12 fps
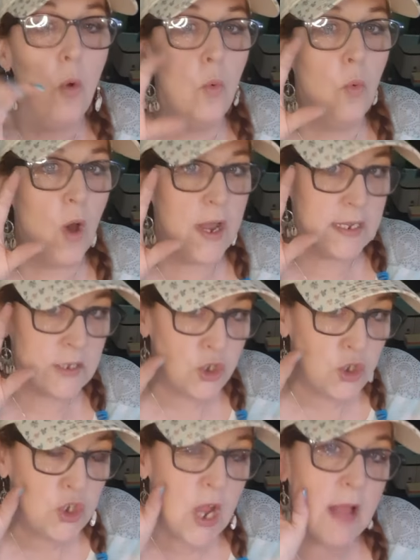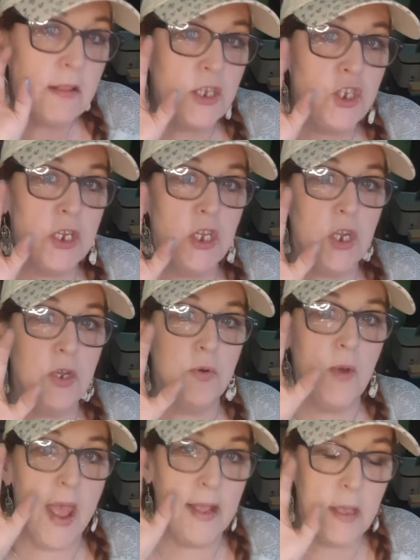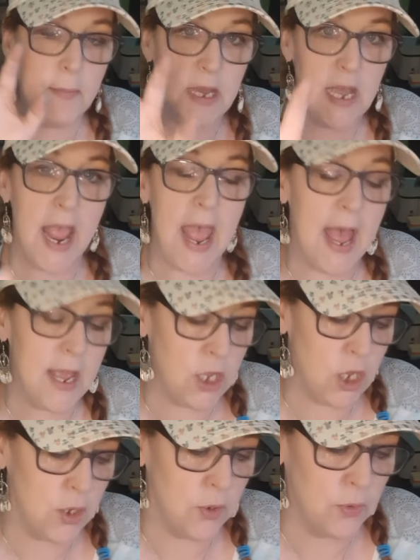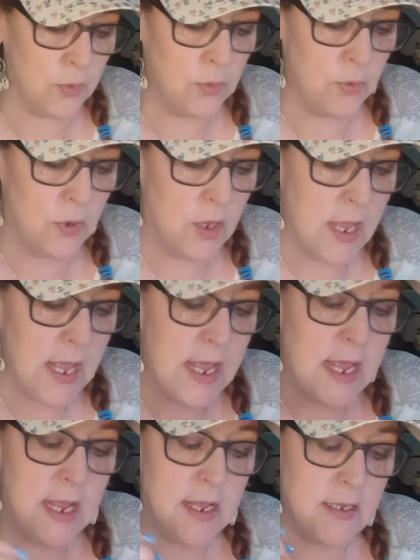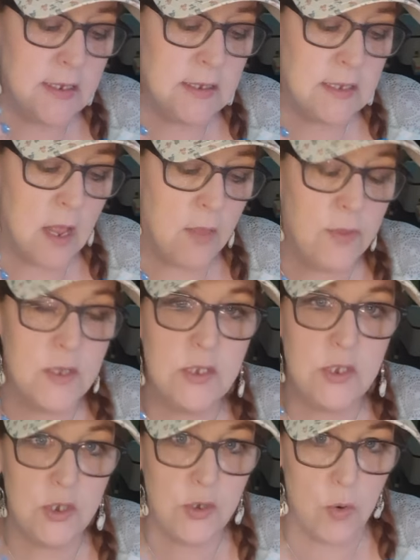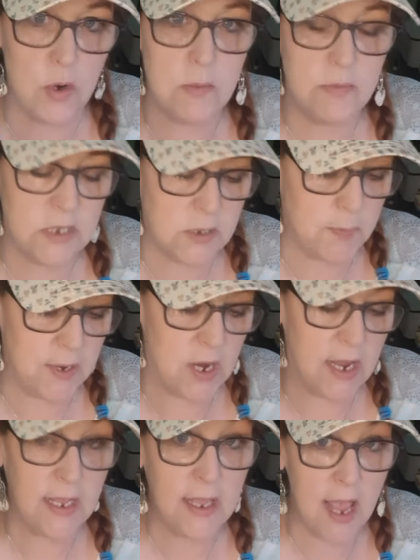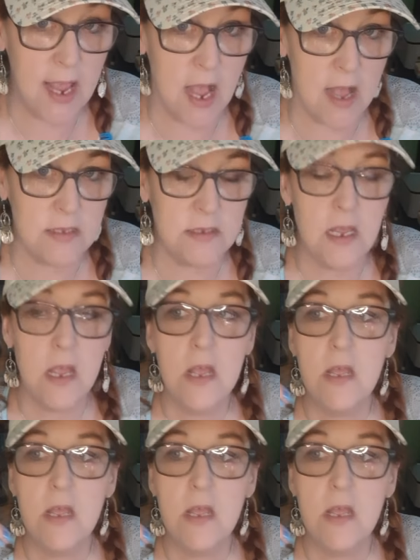What is challenging you and coming at you is the storm spirit, chaos.